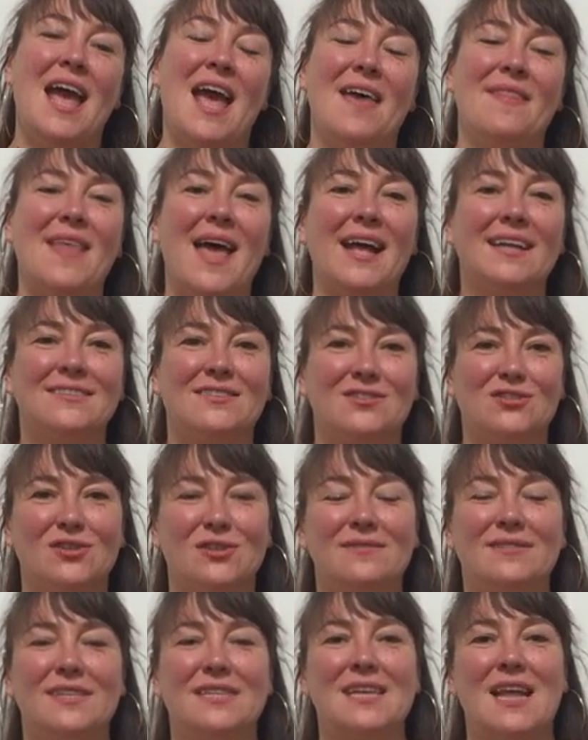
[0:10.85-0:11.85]
and that's
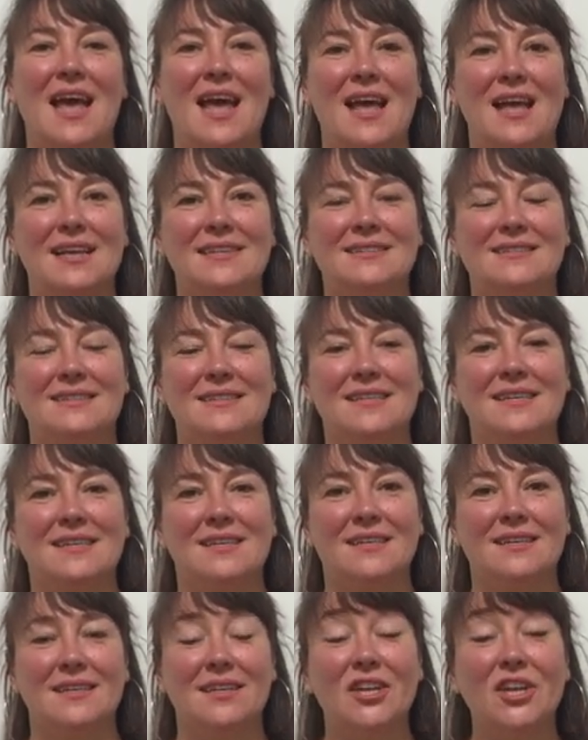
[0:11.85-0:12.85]
serving as
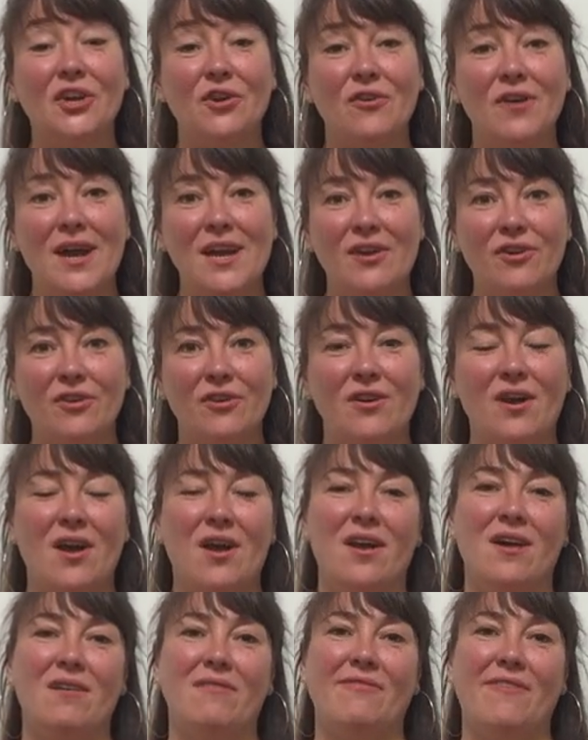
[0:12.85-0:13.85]
the curator
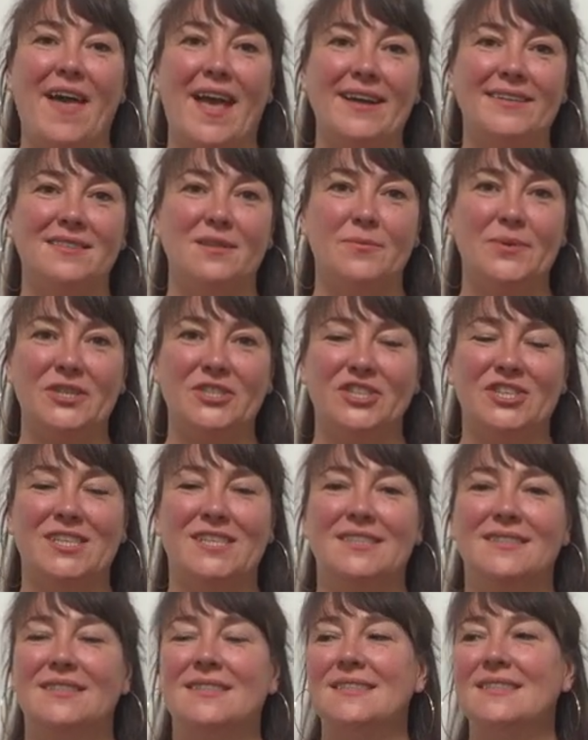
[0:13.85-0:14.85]
of
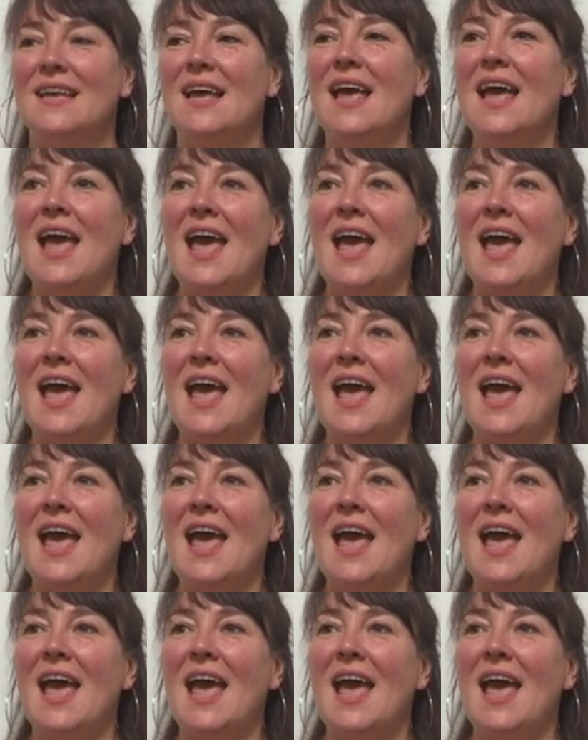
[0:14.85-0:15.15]
exhibitions.